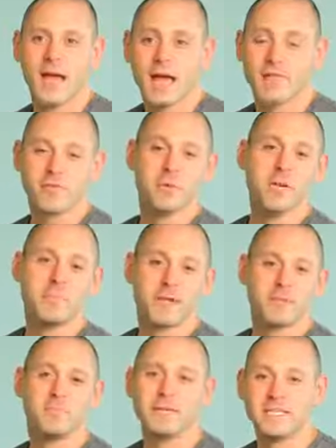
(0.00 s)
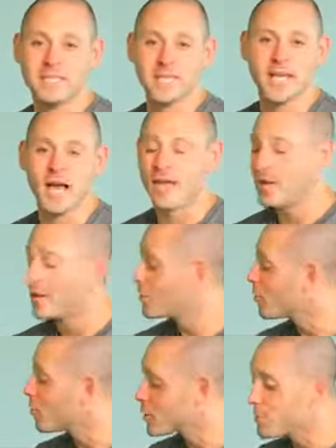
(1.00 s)
Hey everybody, Ben the PC guy
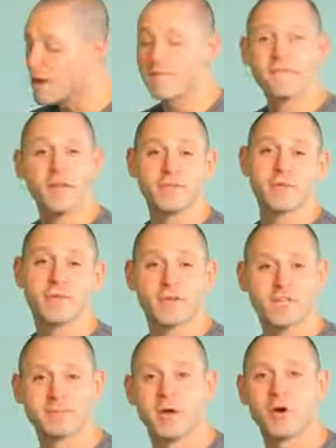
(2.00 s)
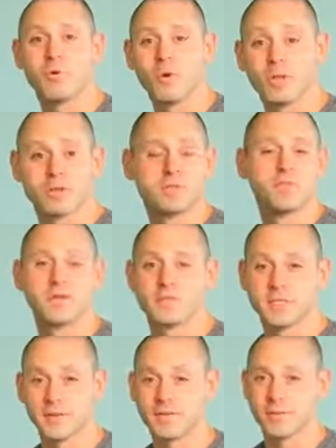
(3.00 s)
here. One of my favorite things about Windows Phone
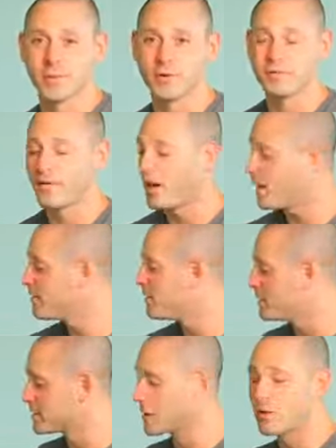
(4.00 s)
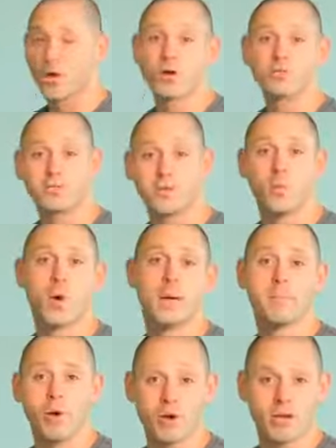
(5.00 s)
7.5 is the launch of the
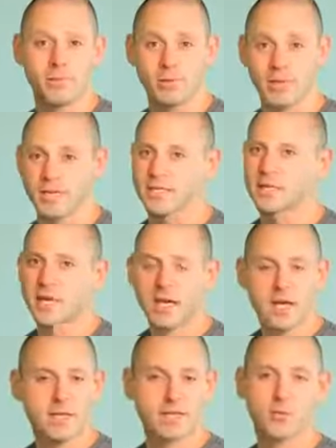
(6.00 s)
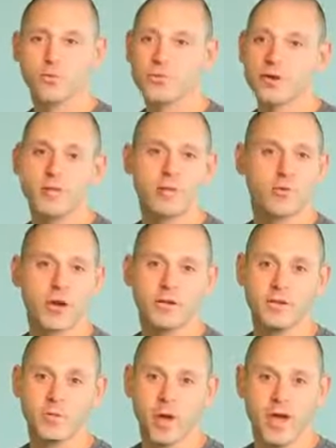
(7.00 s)
web marketplace. It's a really great
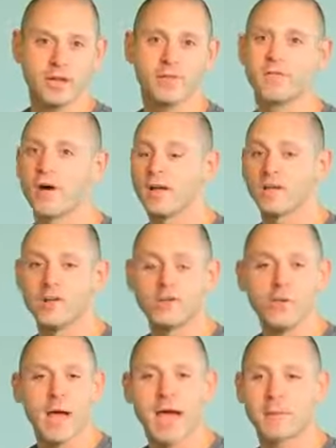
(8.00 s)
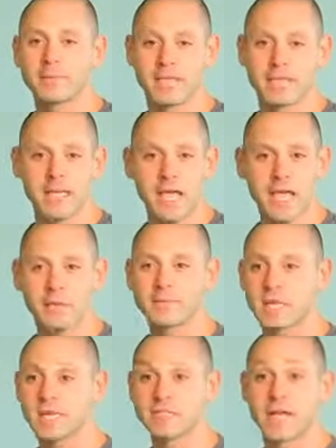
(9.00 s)
new way to find new apps and games
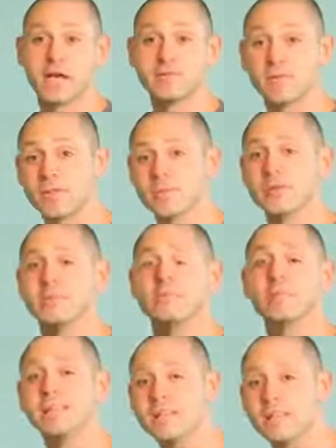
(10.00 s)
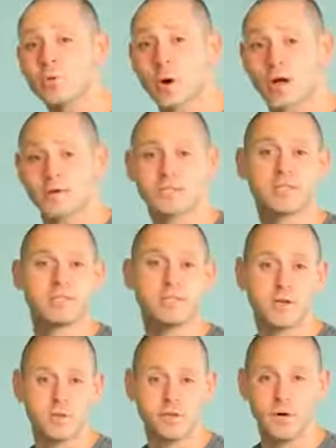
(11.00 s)
and download them completely wirelessly to
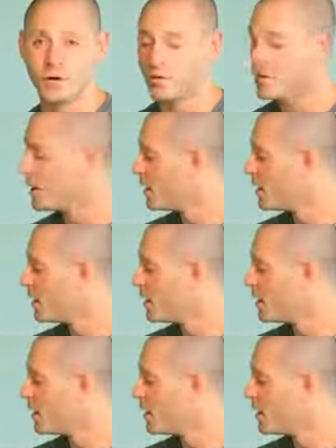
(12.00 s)
your phone.